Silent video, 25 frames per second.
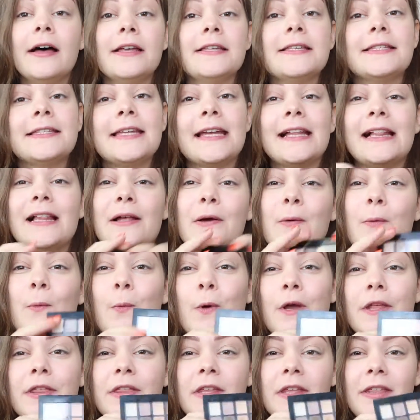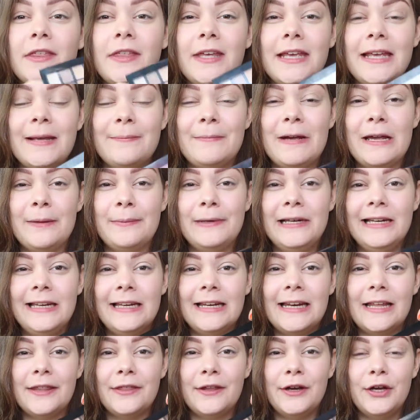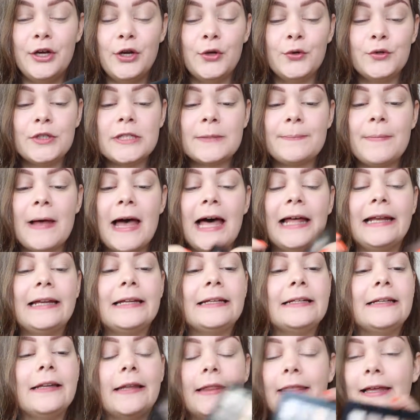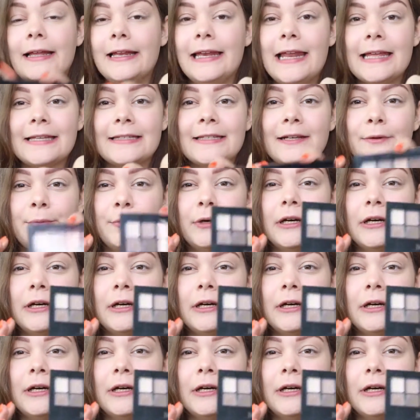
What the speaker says: Still with the Maybelline The Nudes Palette, the classic